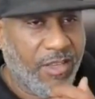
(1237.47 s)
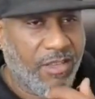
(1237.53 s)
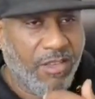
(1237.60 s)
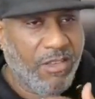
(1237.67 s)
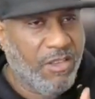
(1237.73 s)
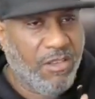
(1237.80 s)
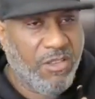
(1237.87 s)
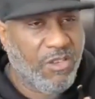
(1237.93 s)
you,
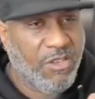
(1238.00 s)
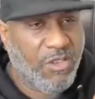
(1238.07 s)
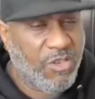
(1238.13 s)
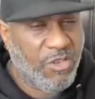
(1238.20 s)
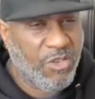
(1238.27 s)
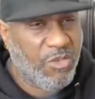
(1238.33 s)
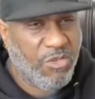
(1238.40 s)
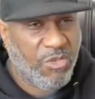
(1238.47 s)

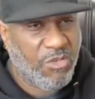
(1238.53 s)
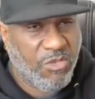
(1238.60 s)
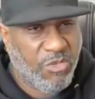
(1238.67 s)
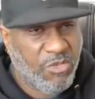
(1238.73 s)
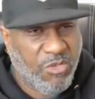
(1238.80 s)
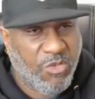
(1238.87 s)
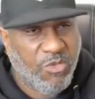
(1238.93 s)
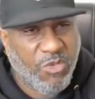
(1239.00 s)

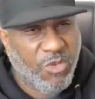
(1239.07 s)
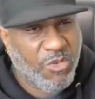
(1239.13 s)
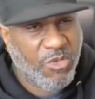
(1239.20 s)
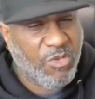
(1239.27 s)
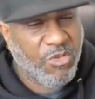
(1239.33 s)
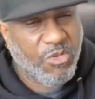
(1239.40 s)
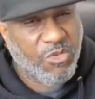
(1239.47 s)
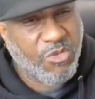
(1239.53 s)

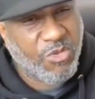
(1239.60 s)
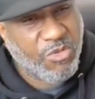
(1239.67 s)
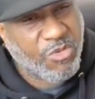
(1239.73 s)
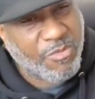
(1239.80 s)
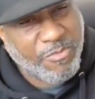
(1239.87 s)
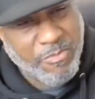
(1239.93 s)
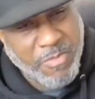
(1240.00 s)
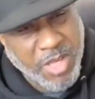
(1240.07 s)

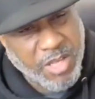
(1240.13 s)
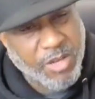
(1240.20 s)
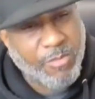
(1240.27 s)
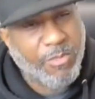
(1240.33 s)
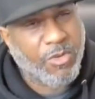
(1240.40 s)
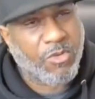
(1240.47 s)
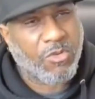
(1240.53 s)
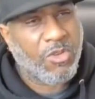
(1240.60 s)
you're
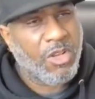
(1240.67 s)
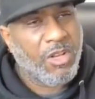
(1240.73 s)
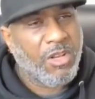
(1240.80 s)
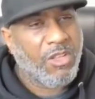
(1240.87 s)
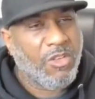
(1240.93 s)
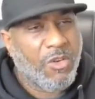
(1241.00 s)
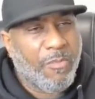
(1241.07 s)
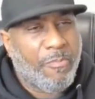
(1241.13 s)
minimal,
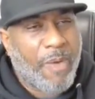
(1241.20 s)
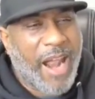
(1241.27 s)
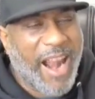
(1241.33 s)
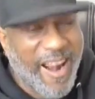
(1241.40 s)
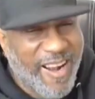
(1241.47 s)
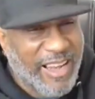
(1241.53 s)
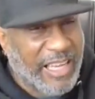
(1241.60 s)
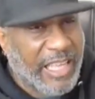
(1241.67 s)
you're
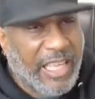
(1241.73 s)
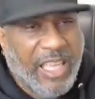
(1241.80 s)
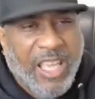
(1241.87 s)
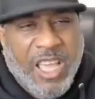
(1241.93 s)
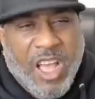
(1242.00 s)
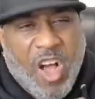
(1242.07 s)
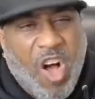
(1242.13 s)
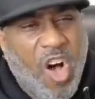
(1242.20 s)
barely,
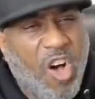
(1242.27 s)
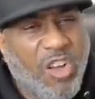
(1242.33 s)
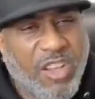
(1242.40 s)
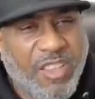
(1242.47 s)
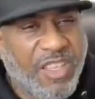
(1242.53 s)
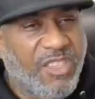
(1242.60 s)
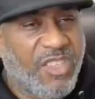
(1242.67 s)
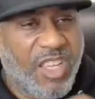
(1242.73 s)
all
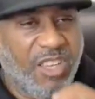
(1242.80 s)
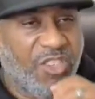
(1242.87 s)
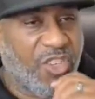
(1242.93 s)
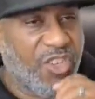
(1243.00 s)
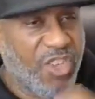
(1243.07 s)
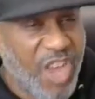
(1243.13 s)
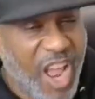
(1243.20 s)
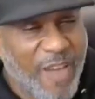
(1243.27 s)
of these things.
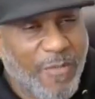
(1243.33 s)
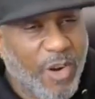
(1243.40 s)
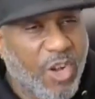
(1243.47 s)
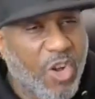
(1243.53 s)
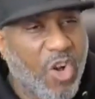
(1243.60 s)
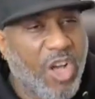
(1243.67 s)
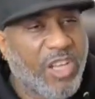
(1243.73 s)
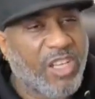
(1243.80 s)
You're never
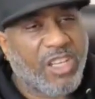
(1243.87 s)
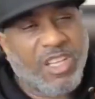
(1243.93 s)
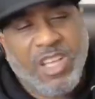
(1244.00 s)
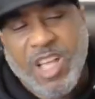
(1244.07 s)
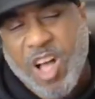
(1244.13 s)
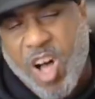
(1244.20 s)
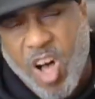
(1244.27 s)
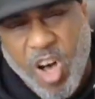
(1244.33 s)
gonna,
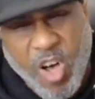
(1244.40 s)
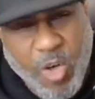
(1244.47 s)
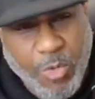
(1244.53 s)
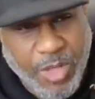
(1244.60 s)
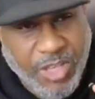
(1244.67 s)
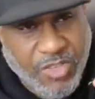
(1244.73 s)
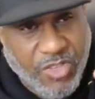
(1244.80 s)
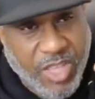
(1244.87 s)
all
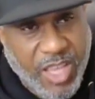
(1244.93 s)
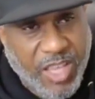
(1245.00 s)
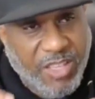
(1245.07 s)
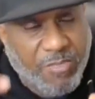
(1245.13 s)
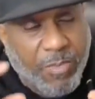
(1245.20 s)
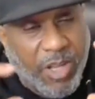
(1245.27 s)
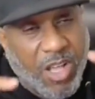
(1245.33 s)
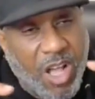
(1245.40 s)
these
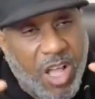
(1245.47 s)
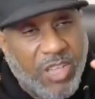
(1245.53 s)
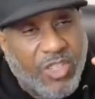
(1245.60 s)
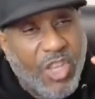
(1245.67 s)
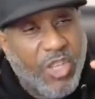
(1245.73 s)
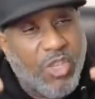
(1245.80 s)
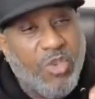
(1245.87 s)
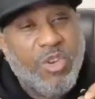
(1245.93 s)
things
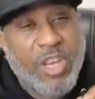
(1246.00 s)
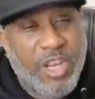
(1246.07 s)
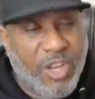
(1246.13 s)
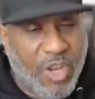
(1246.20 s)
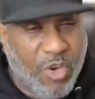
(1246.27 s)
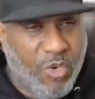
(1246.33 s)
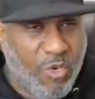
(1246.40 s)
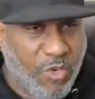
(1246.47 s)
because you didn't
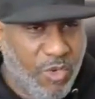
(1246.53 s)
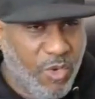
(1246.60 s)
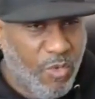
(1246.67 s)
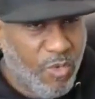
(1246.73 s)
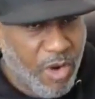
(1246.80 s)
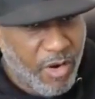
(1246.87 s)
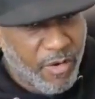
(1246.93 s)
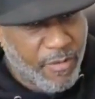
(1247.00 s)
know who you
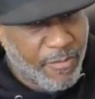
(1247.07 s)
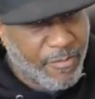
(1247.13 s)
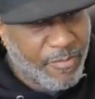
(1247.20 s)
were